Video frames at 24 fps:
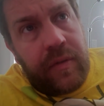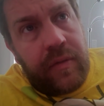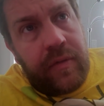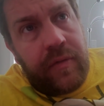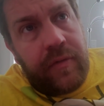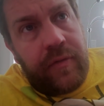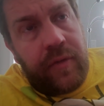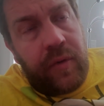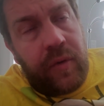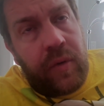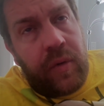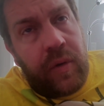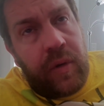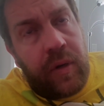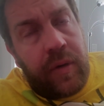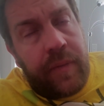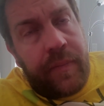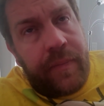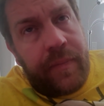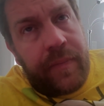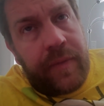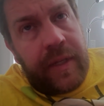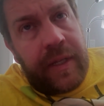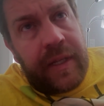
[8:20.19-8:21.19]
for
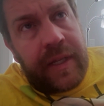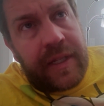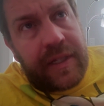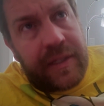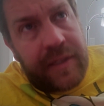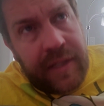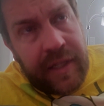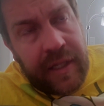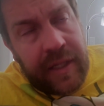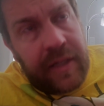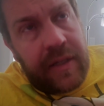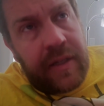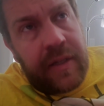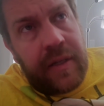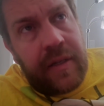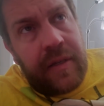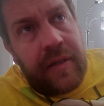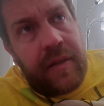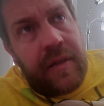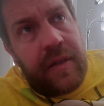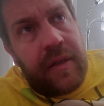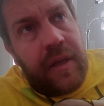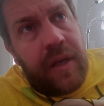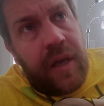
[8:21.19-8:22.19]
an extended,
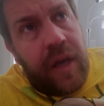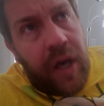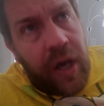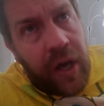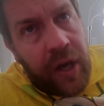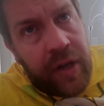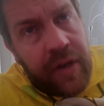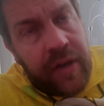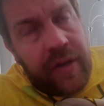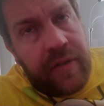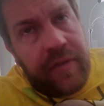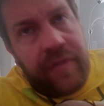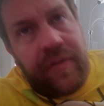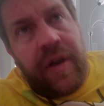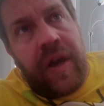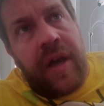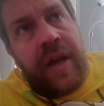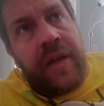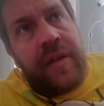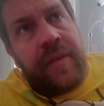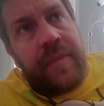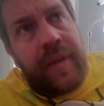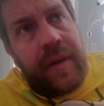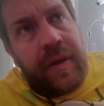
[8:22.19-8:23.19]

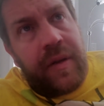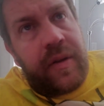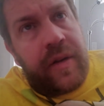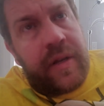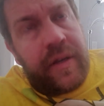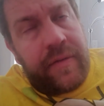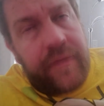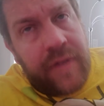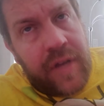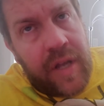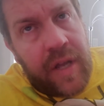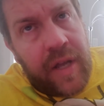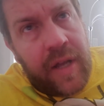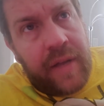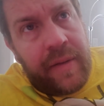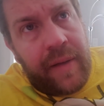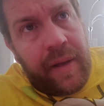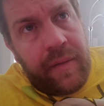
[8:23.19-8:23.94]
undefined period of time.